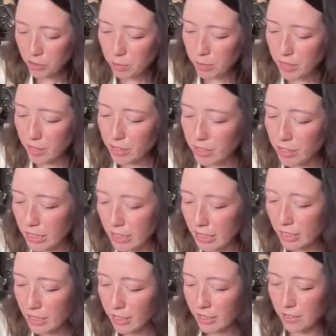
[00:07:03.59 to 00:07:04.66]
should be a
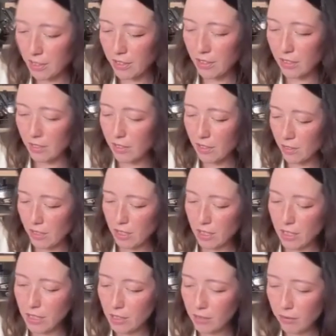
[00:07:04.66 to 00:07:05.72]
good
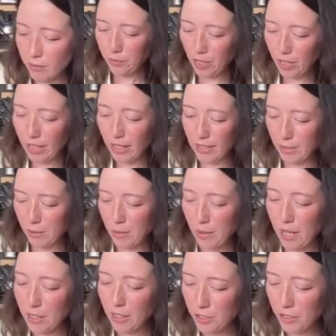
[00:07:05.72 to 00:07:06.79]
consistency. All right, so
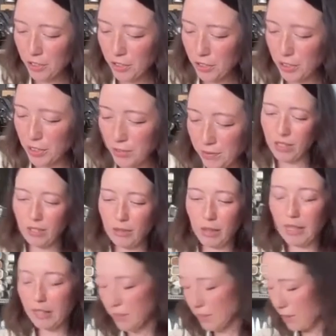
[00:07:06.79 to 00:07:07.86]
back to the
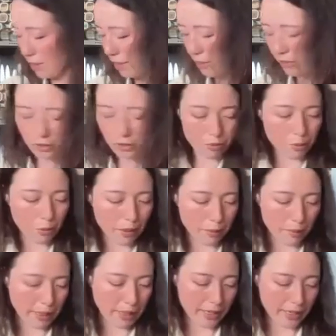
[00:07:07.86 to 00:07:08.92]
rice. I have to re-wet
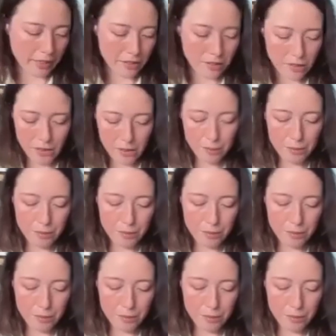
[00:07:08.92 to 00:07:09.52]
my hands.